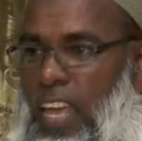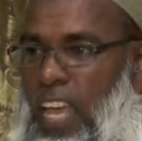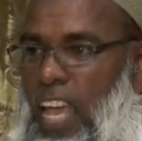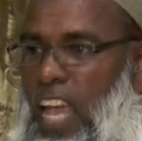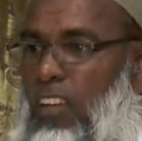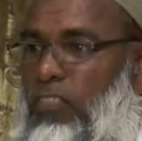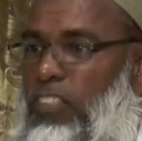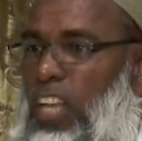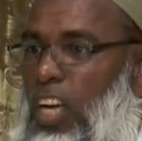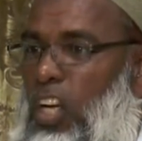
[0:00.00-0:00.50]

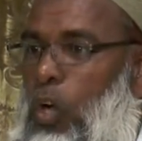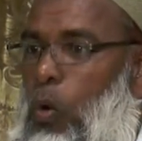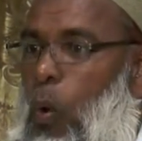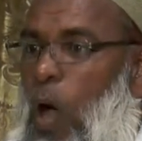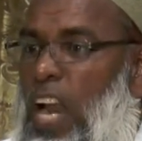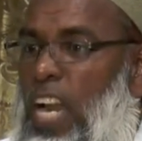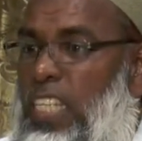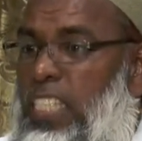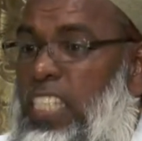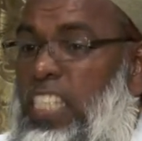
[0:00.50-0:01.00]
If the
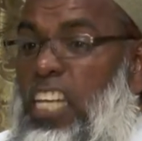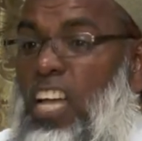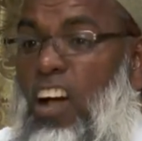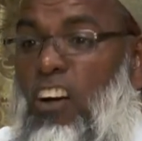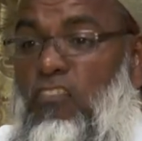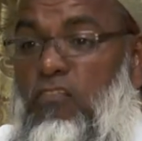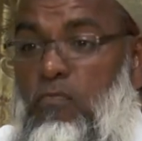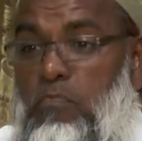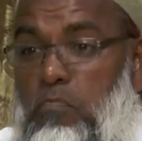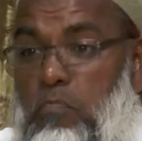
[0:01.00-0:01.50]
quality
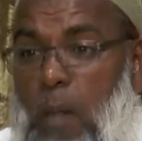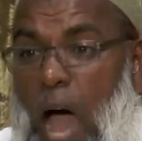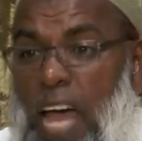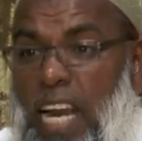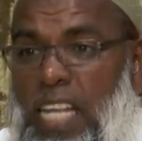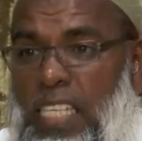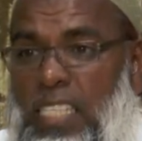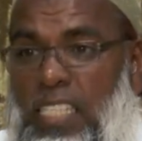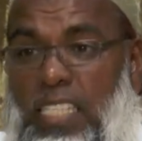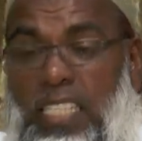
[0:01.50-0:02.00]
of
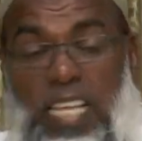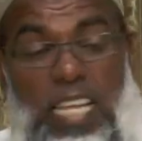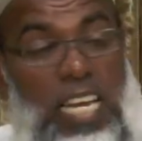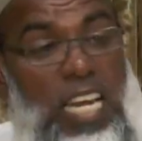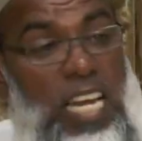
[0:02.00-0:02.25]
modesty